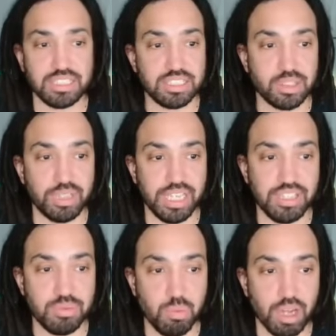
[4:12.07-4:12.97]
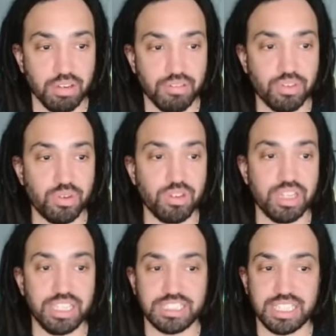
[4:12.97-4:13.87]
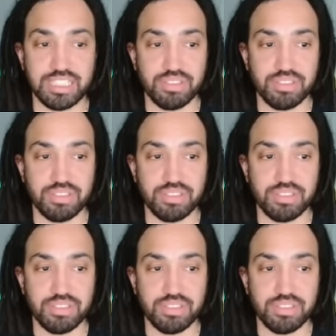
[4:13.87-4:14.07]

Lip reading: So it is 1 for the standard